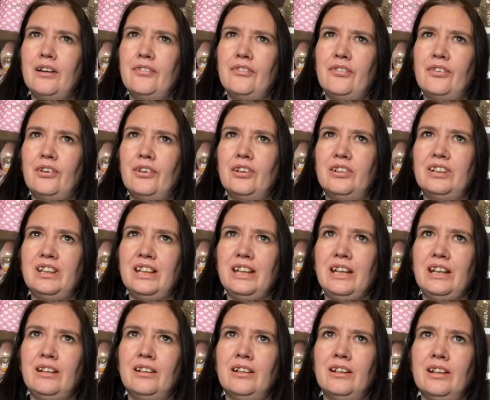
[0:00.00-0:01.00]

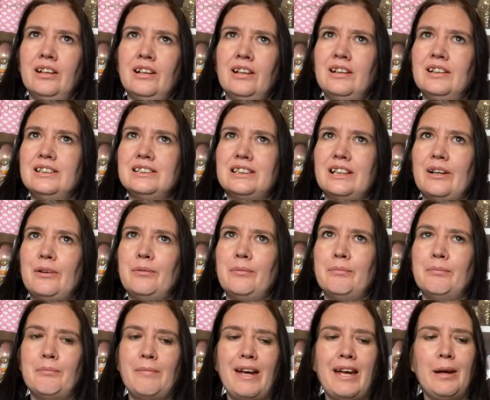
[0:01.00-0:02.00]
14. So
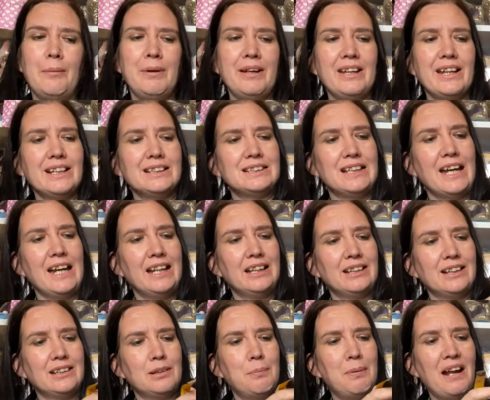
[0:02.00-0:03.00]
maybe they're saying
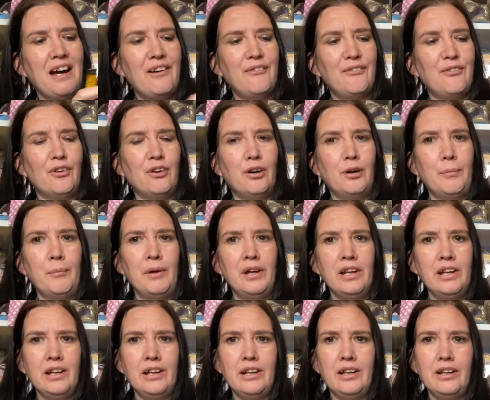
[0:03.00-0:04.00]
that the platform
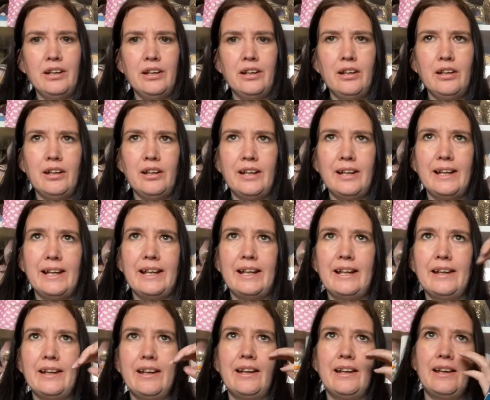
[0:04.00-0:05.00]

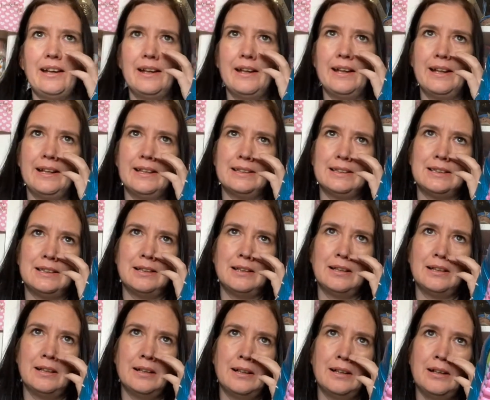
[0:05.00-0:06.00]
is
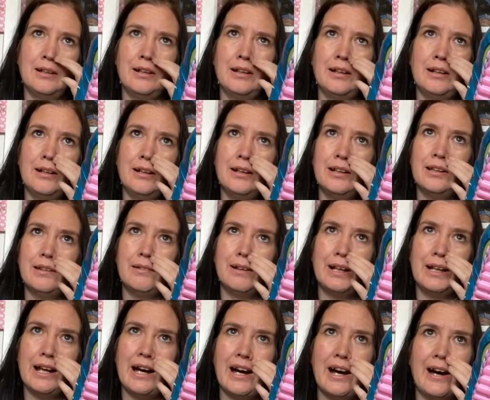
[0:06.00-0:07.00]

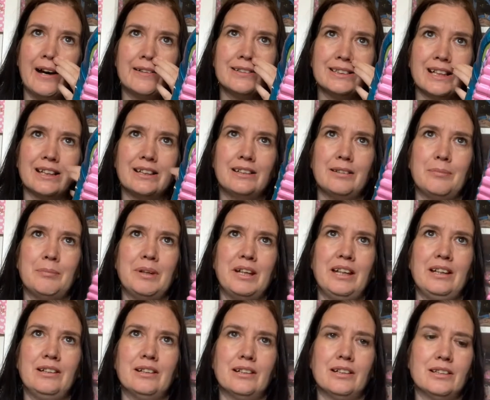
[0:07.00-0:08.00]
3.5
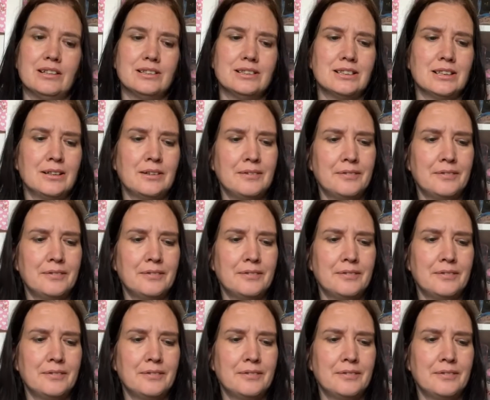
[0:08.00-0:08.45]
centimeters.